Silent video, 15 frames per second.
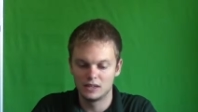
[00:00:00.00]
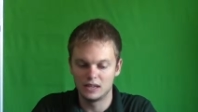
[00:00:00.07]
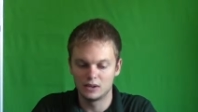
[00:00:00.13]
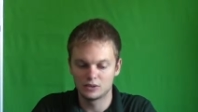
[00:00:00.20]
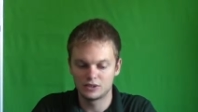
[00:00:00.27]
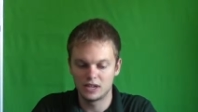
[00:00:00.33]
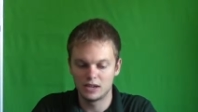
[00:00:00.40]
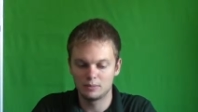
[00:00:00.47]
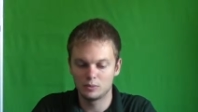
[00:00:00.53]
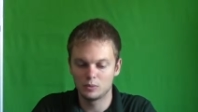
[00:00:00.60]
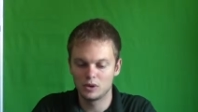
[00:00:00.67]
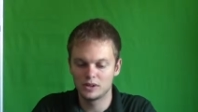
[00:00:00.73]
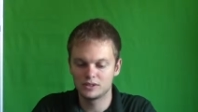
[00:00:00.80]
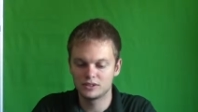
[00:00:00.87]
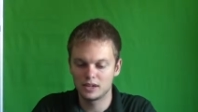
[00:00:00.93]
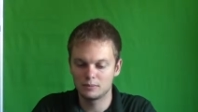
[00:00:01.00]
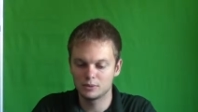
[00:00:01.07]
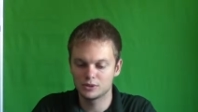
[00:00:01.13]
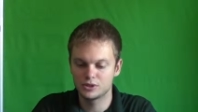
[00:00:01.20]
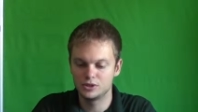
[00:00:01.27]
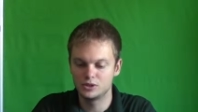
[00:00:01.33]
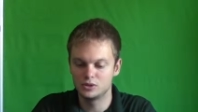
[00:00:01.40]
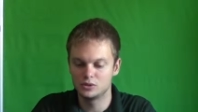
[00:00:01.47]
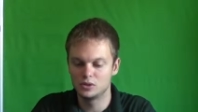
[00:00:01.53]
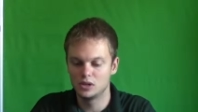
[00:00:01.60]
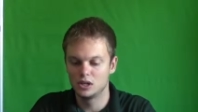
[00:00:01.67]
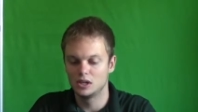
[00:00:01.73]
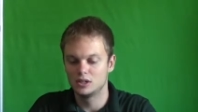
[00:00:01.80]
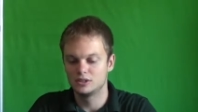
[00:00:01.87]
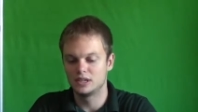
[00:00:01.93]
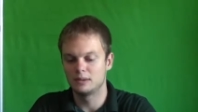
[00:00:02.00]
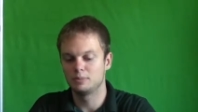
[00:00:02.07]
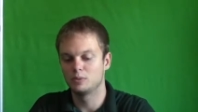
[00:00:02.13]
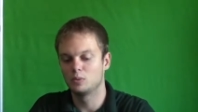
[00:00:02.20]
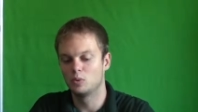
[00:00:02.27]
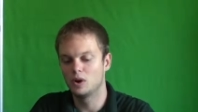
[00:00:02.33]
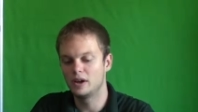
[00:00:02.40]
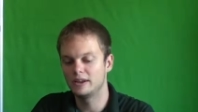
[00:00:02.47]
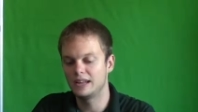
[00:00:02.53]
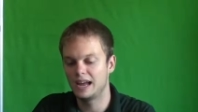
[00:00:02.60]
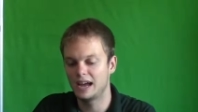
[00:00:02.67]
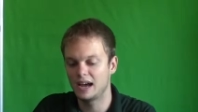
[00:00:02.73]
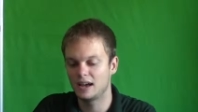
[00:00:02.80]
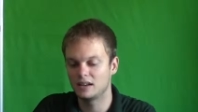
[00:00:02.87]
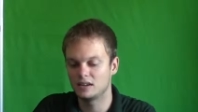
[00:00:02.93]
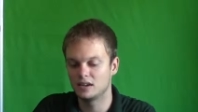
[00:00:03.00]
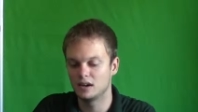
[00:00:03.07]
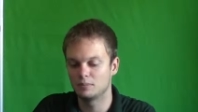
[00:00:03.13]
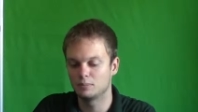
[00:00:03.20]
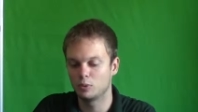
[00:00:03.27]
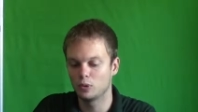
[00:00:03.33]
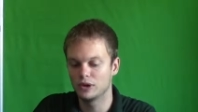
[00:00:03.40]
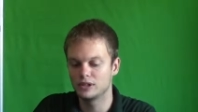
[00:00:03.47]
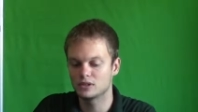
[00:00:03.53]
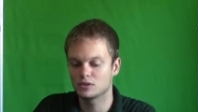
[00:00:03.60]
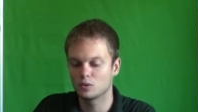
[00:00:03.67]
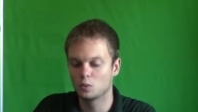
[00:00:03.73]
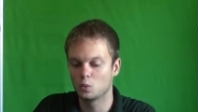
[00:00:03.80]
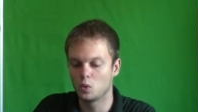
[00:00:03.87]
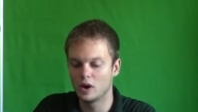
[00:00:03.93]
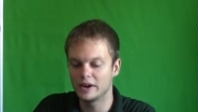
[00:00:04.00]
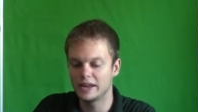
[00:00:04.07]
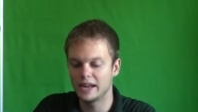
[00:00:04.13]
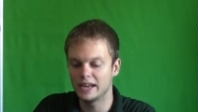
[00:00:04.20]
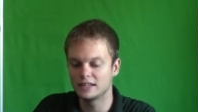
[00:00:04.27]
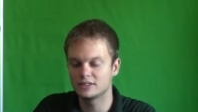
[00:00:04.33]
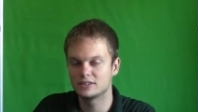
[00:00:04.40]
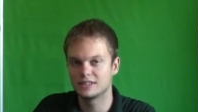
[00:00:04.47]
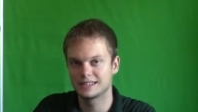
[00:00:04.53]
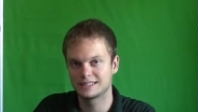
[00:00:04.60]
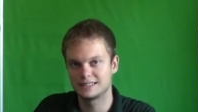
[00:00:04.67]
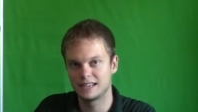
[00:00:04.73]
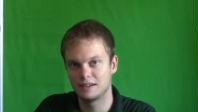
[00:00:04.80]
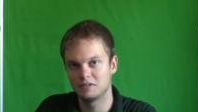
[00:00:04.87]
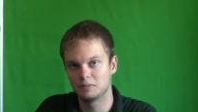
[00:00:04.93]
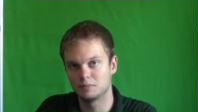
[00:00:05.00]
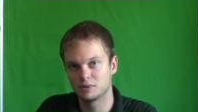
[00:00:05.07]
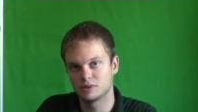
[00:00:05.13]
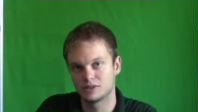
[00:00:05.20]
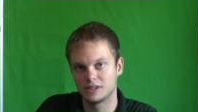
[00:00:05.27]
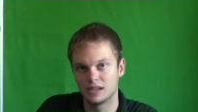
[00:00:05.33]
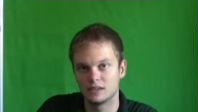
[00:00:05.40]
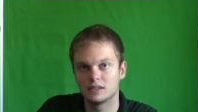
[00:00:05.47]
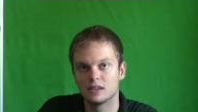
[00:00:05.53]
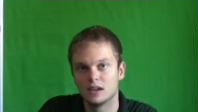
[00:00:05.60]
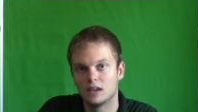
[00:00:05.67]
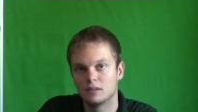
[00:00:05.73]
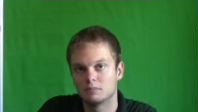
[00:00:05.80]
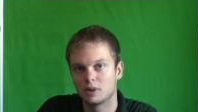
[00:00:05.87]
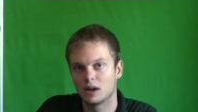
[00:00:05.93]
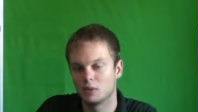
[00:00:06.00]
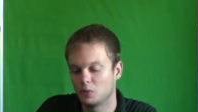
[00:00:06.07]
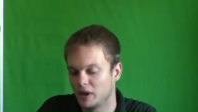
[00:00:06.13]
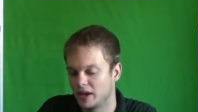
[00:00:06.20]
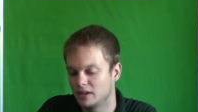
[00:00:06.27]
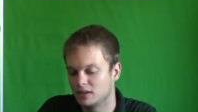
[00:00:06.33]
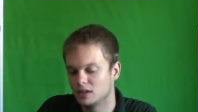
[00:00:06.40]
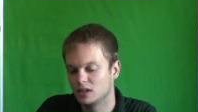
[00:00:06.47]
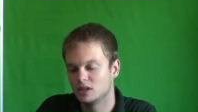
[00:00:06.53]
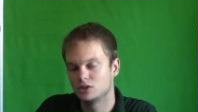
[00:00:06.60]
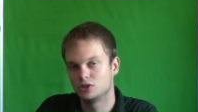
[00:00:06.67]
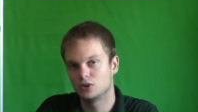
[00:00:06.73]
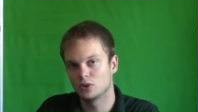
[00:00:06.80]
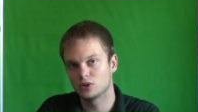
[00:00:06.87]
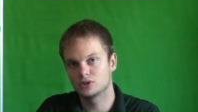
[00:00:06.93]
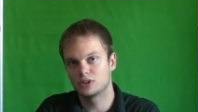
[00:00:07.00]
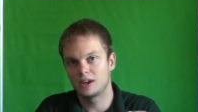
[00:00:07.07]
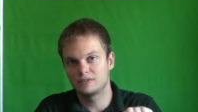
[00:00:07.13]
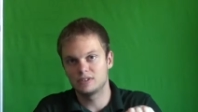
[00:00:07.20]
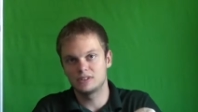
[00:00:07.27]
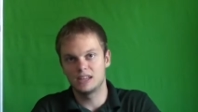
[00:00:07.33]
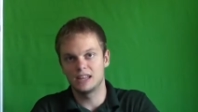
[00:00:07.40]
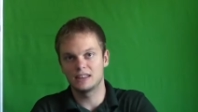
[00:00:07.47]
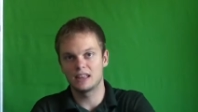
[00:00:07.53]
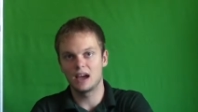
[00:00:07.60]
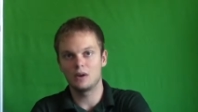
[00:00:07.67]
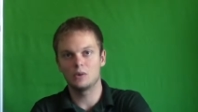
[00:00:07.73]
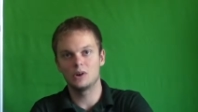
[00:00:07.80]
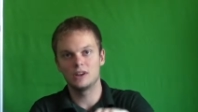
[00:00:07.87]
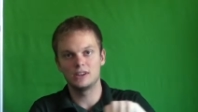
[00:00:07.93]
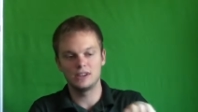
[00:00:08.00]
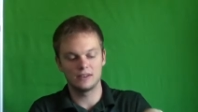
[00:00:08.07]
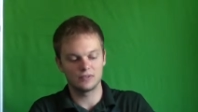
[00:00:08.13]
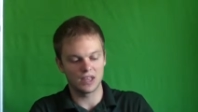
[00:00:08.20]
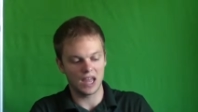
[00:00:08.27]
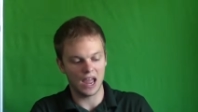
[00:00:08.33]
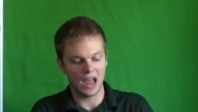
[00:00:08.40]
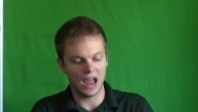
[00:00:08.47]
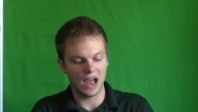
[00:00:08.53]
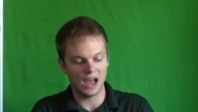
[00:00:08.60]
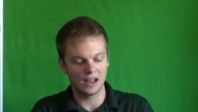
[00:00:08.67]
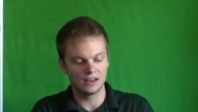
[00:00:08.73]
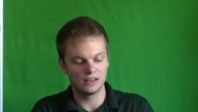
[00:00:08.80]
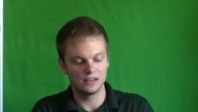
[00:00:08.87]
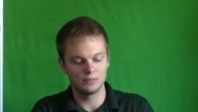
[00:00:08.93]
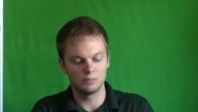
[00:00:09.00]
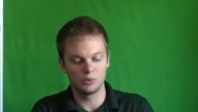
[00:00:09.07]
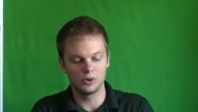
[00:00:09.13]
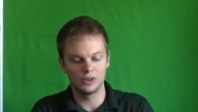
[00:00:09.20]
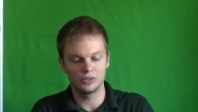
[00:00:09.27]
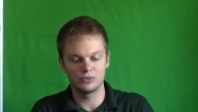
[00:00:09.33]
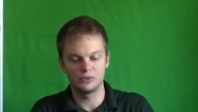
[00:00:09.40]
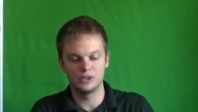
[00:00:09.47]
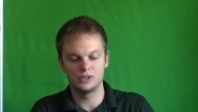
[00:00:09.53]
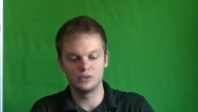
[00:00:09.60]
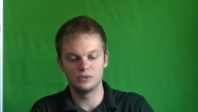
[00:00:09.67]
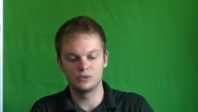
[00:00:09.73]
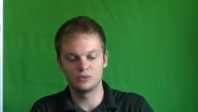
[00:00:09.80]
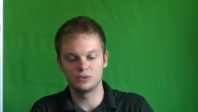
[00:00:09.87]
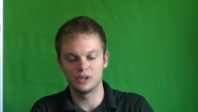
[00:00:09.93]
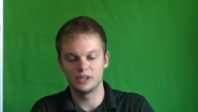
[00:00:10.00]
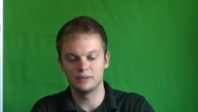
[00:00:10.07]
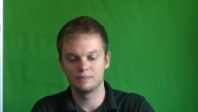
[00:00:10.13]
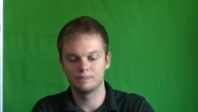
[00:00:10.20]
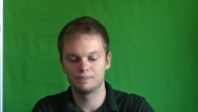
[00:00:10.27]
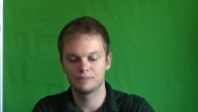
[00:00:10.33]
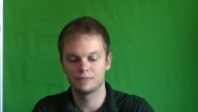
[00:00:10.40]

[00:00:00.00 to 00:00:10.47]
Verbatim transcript: Now, sample one and sample two. Sample one had uh, zero point one eight six seven percent by weight, so you also have to take that one and you have to add the zero point three two three.